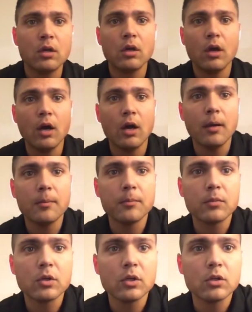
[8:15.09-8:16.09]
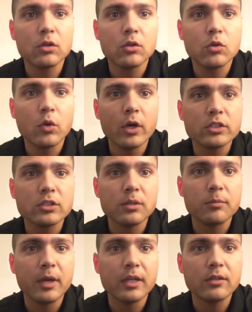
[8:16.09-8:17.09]
Um, good question,
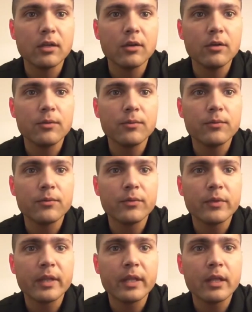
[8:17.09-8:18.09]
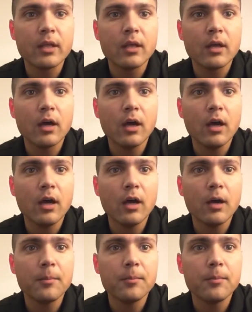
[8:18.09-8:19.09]
Beto.
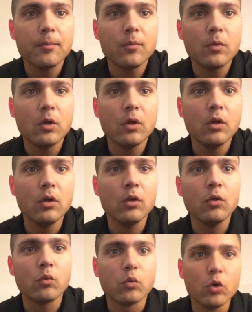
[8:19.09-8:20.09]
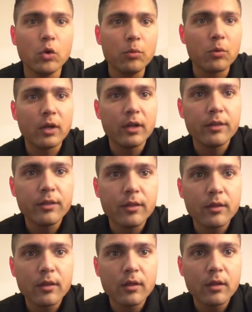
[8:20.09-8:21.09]
Um, Rubrith
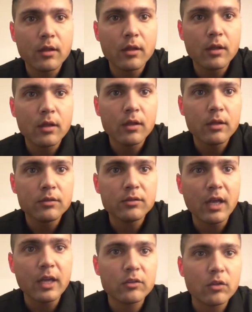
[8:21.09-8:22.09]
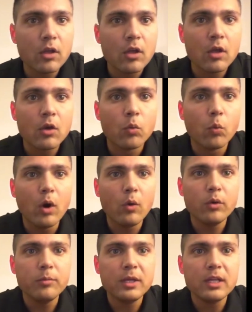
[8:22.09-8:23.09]
says, "What
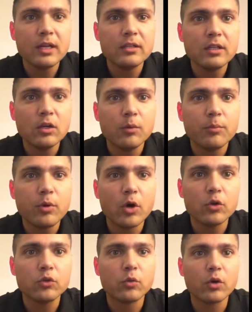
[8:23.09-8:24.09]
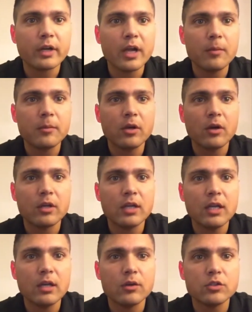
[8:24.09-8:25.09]
would be an ideal post-workout meal on
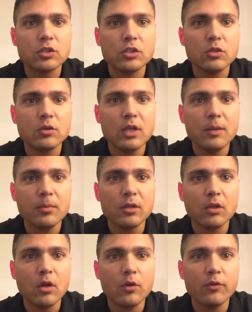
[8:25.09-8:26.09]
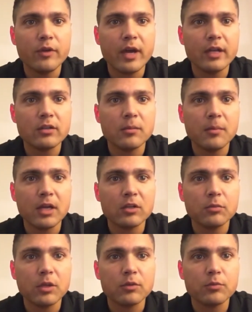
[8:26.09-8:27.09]
keto? Should you keep it low-fat to
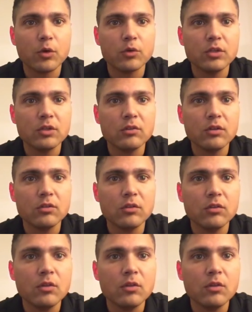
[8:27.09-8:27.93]
maximize protein synthesis?"